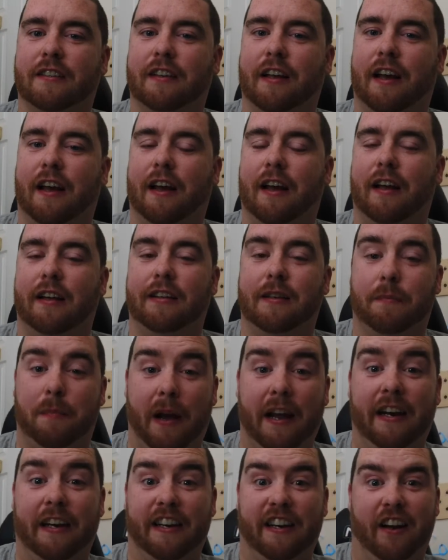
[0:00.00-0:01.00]
It's a
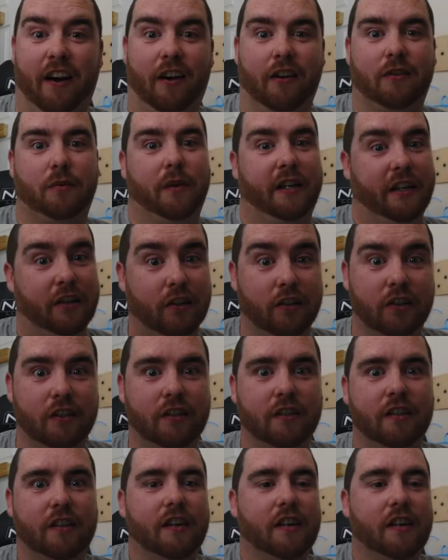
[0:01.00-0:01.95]
pain in the arse when it doesn't.